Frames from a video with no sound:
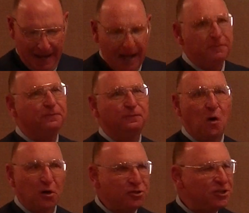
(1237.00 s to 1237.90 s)

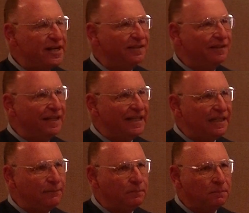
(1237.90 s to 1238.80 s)

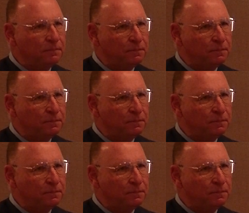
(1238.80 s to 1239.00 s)
Unfortunately,